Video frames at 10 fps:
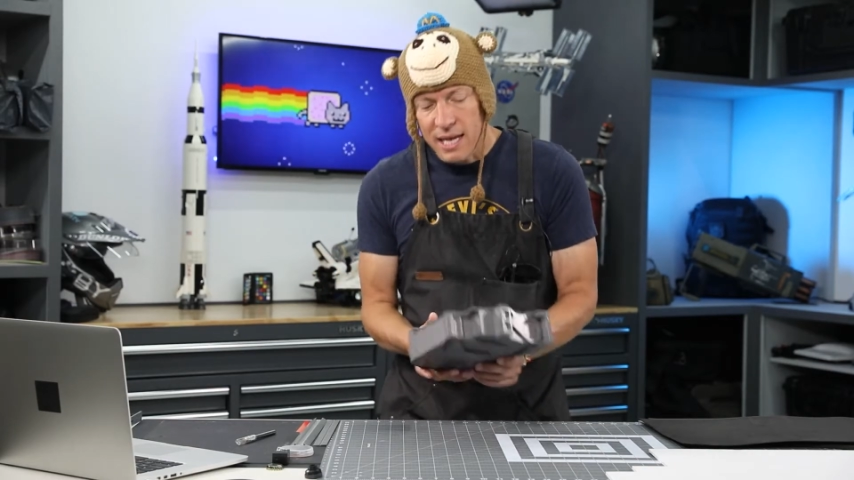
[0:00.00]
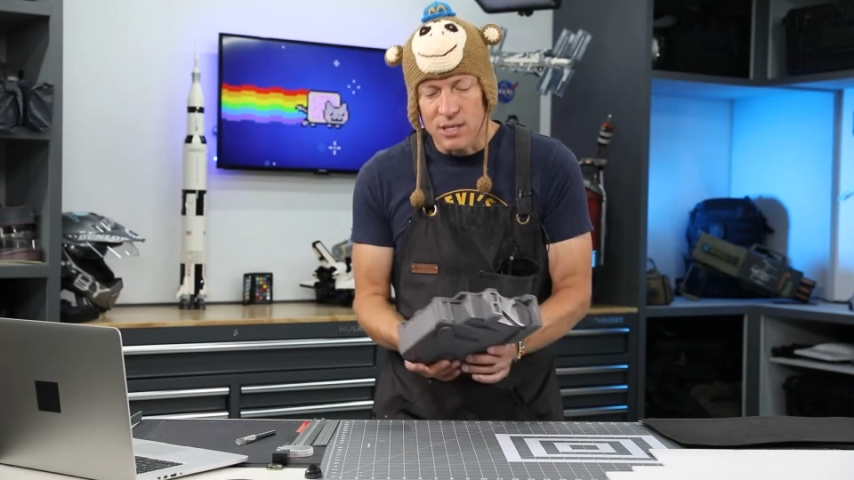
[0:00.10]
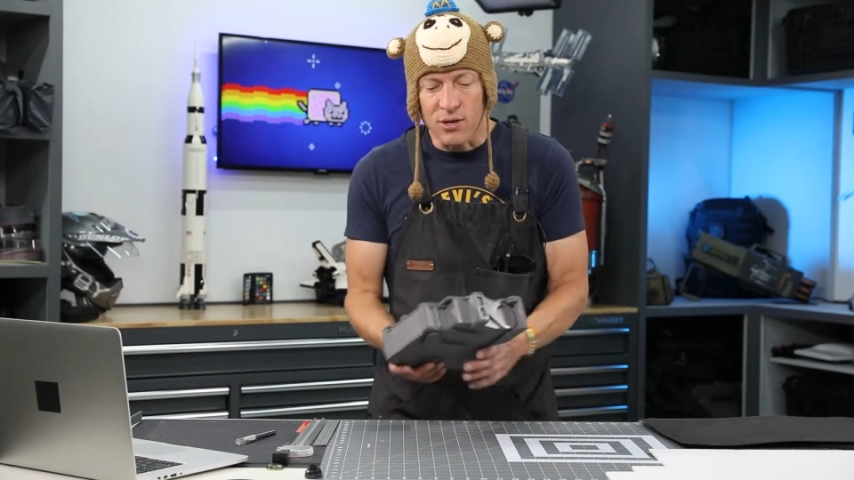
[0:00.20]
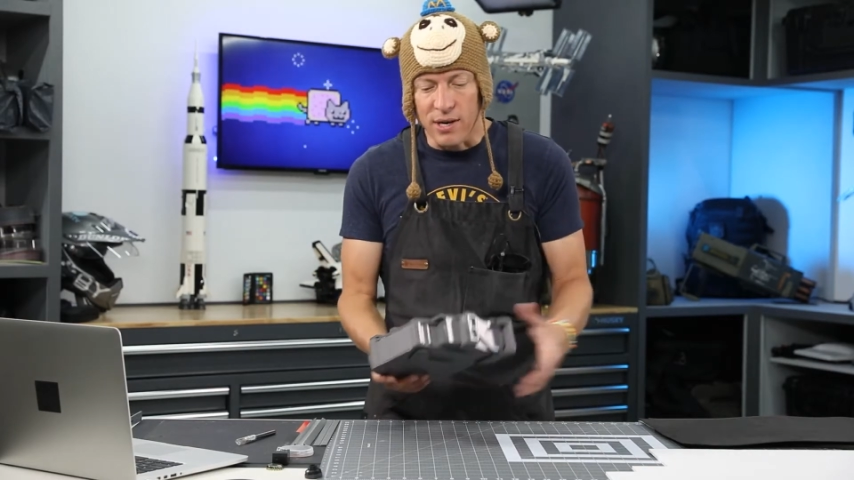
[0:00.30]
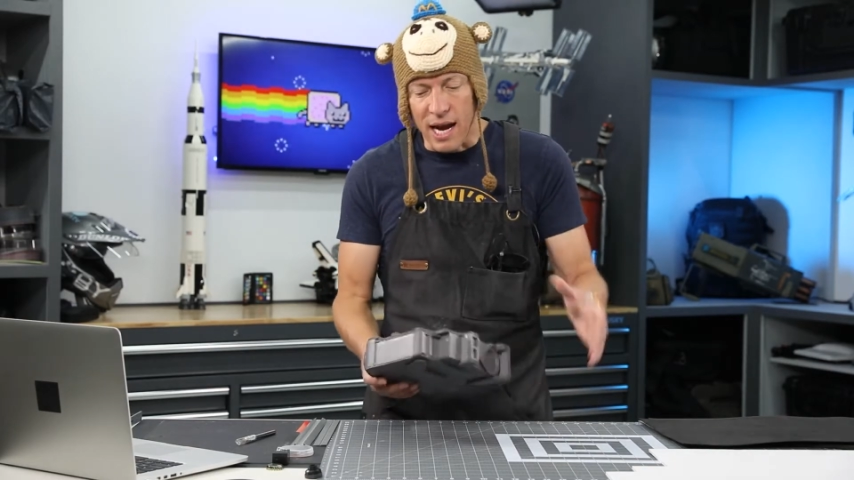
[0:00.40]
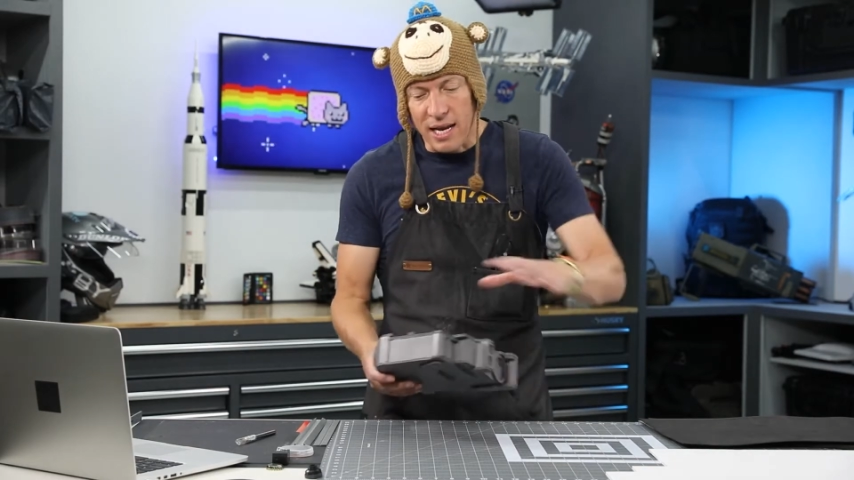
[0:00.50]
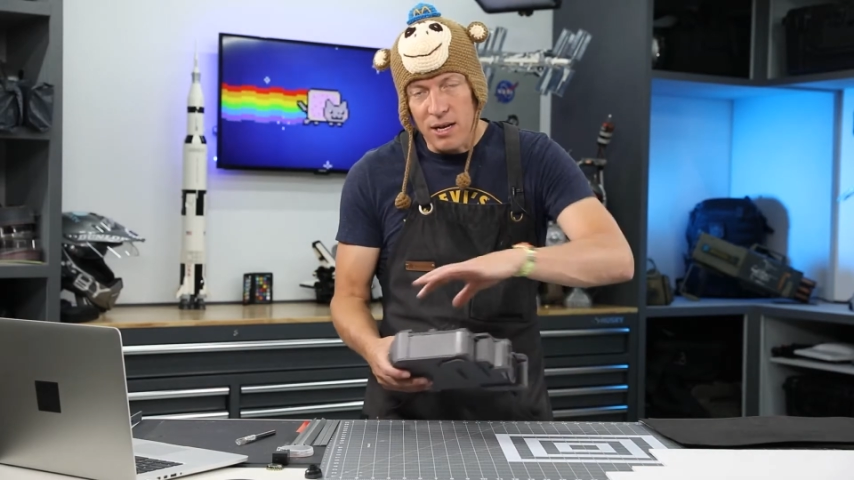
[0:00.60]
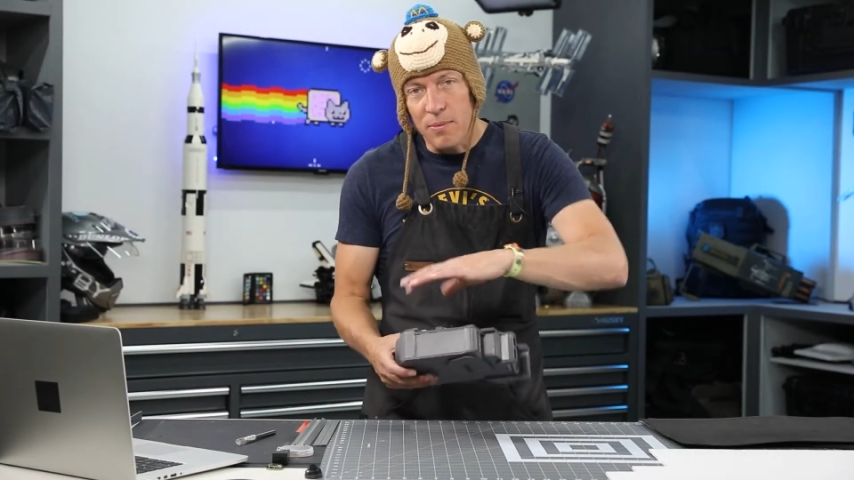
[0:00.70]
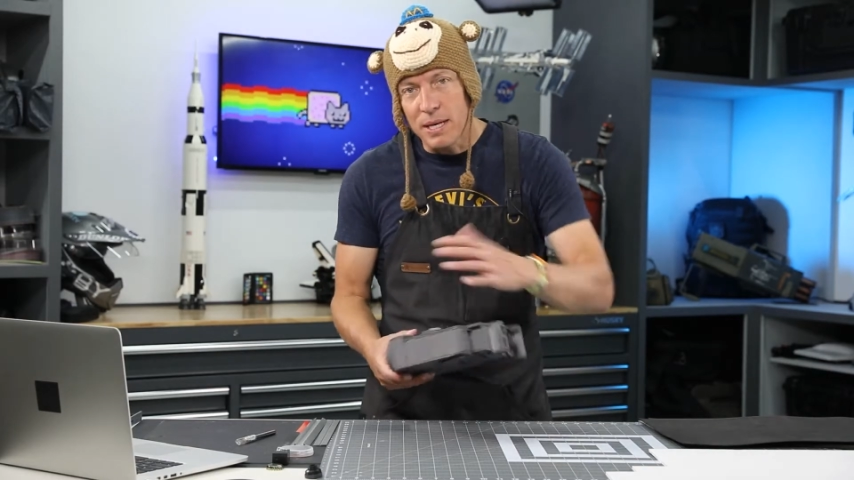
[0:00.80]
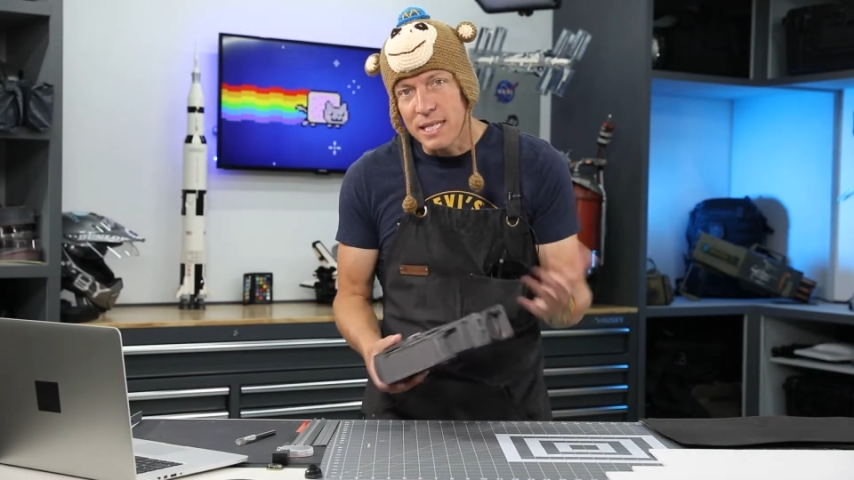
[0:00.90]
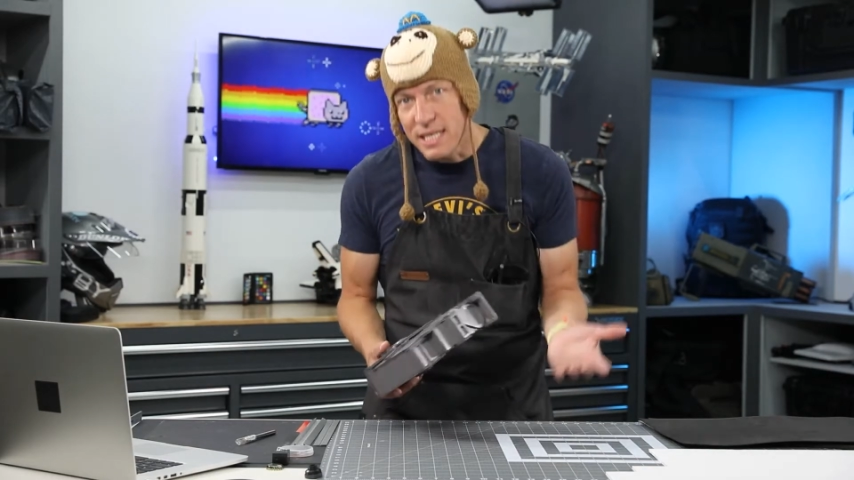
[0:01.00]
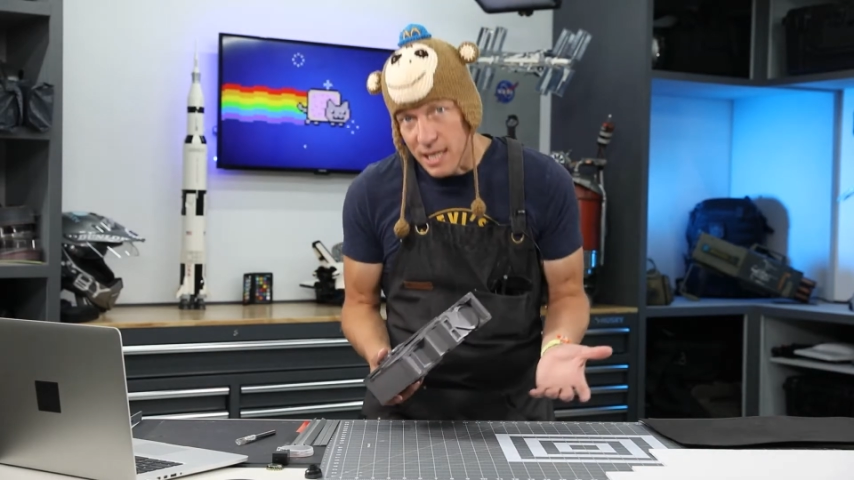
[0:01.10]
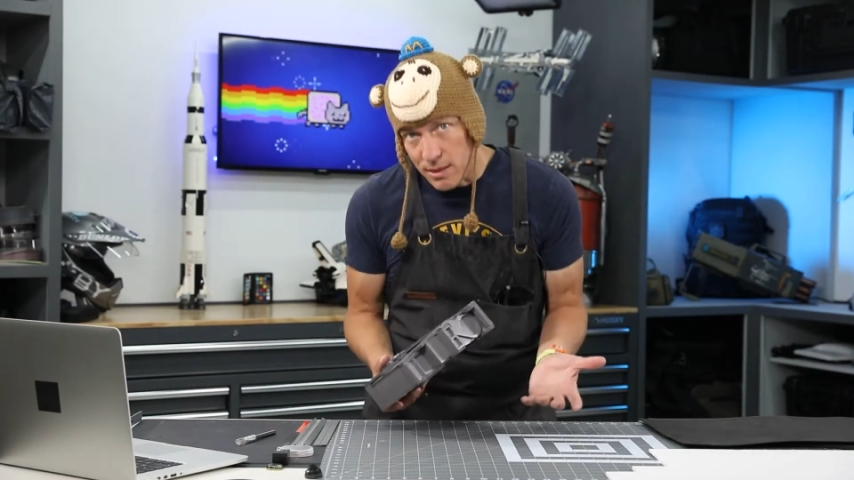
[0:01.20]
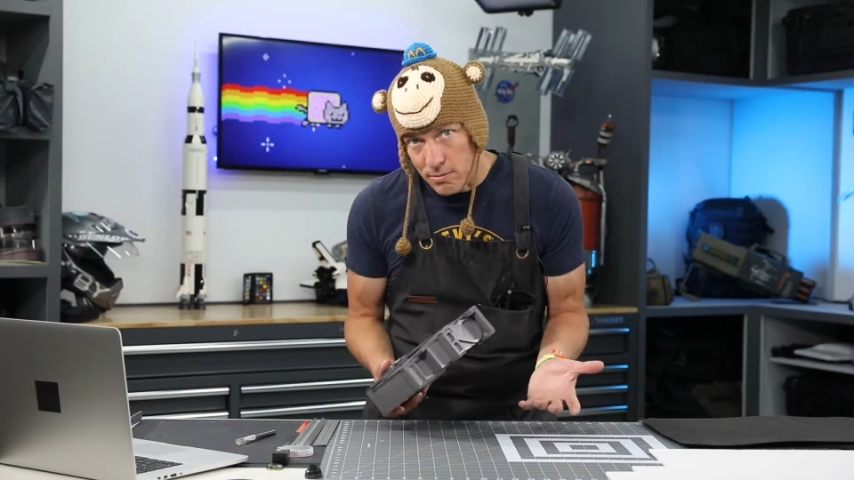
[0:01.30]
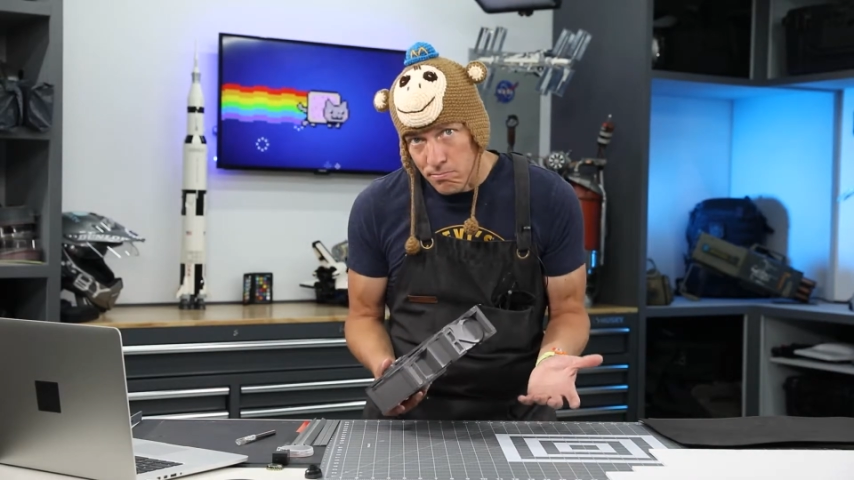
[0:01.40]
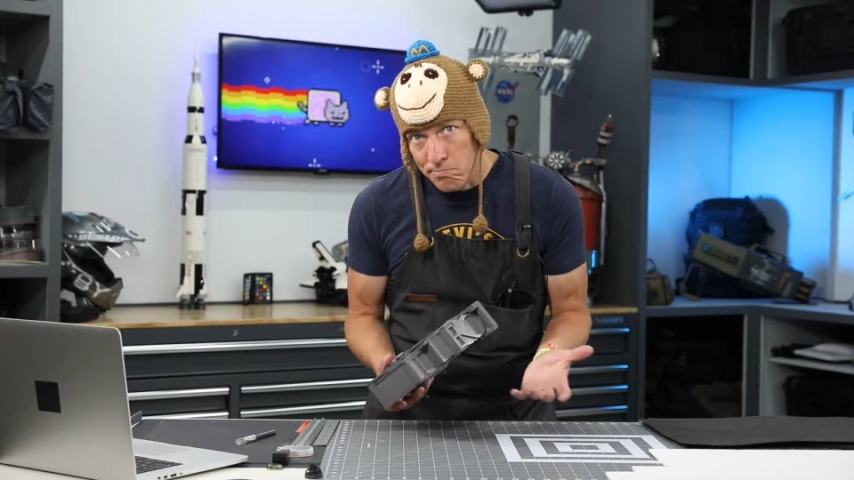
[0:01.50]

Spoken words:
and start adding in my details.